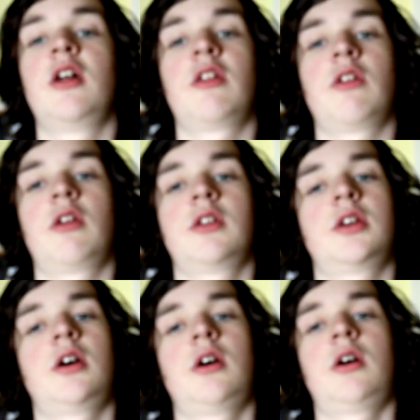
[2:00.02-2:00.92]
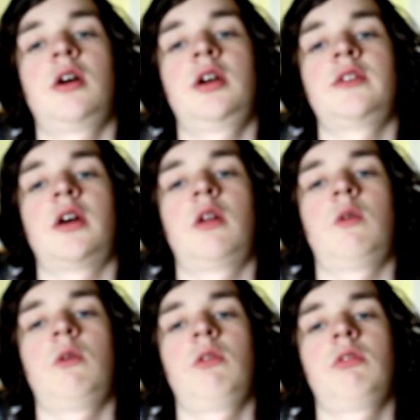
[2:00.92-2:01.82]
it's hi that
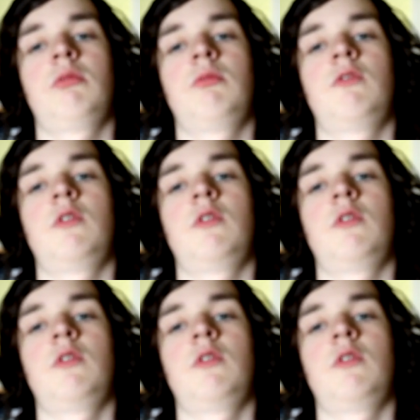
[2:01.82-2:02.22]
awesome